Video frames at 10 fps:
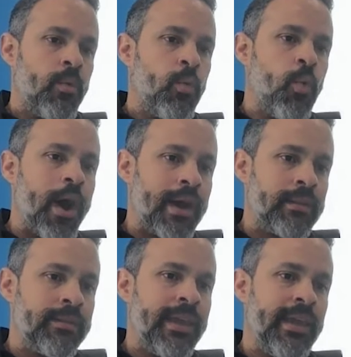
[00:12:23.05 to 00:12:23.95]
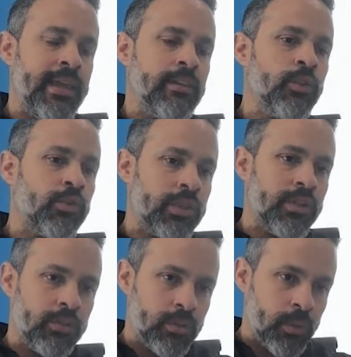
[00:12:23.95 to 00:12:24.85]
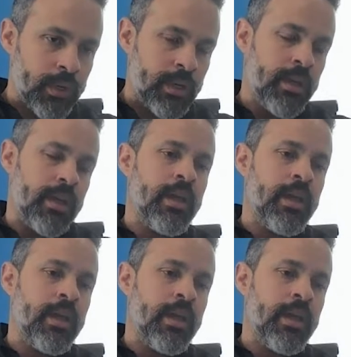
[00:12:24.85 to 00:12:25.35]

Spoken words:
What the industry is doing,